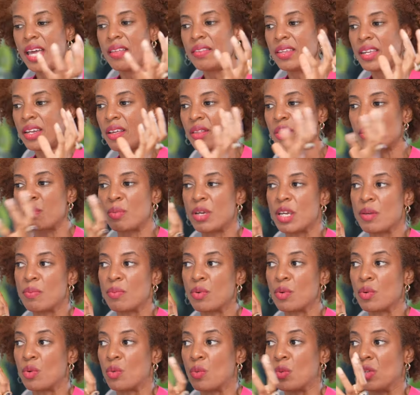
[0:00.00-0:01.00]
and then other
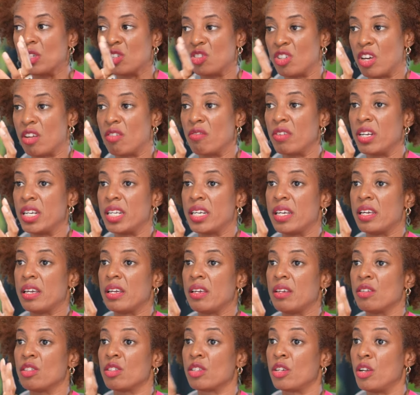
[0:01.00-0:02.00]
people will
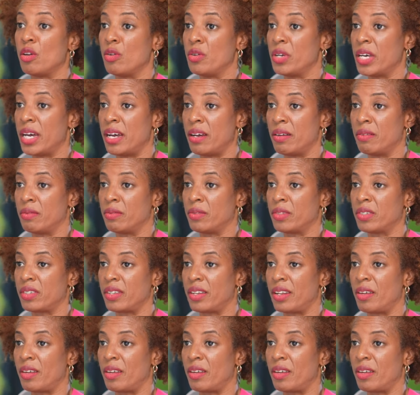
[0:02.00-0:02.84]
generally slow down. So